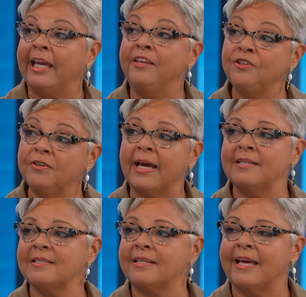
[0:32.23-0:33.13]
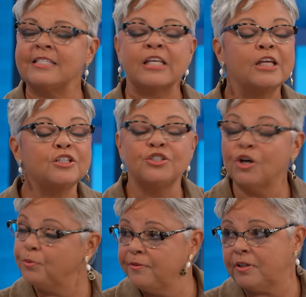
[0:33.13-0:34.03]
in the United States
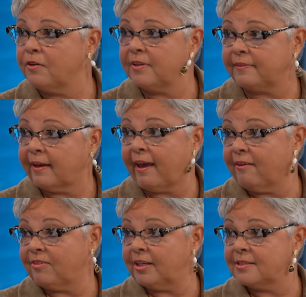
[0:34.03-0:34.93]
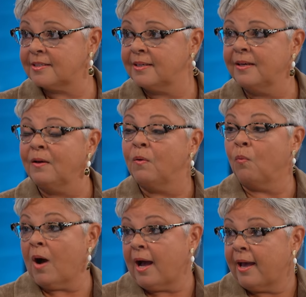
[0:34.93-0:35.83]
don't even know that they have it.
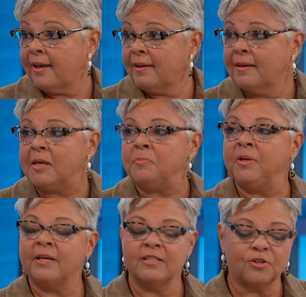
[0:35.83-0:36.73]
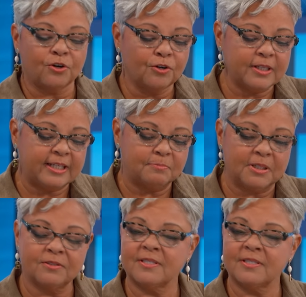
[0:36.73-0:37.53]
Why? Because early and middle